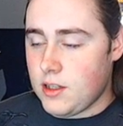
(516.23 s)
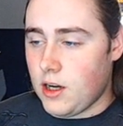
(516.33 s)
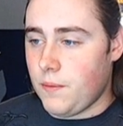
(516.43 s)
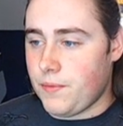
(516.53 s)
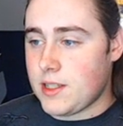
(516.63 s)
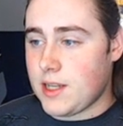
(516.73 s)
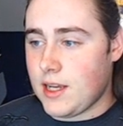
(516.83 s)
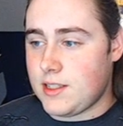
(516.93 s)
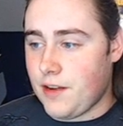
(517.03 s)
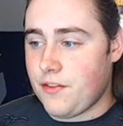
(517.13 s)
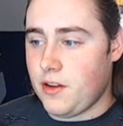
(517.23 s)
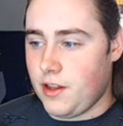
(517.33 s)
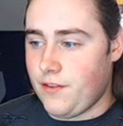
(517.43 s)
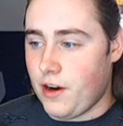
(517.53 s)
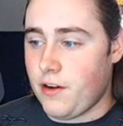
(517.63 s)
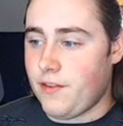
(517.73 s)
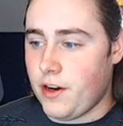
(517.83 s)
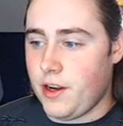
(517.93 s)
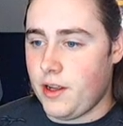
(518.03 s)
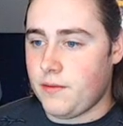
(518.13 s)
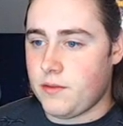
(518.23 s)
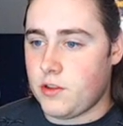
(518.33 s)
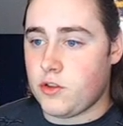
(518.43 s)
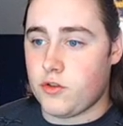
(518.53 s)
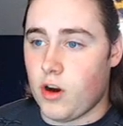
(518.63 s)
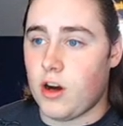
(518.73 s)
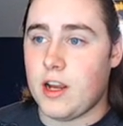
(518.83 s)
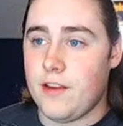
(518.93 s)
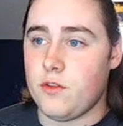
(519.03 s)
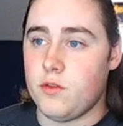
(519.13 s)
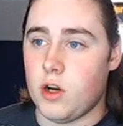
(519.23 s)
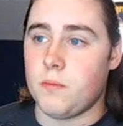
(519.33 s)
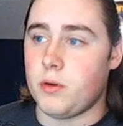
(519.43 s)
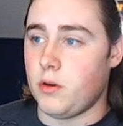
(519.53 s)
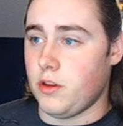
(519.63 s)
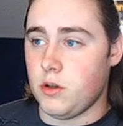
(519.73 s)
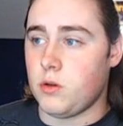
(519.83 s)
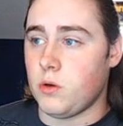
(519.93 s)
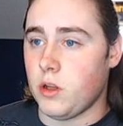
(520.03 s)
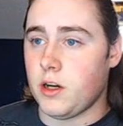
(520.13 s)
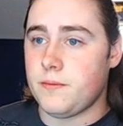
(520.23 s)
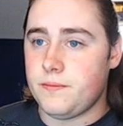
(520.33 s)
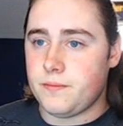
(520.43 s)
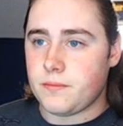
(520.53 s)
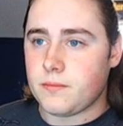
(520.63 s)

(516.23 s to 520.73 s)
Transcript: So this guy's definitely very, very strong if you don't pull the new cooler.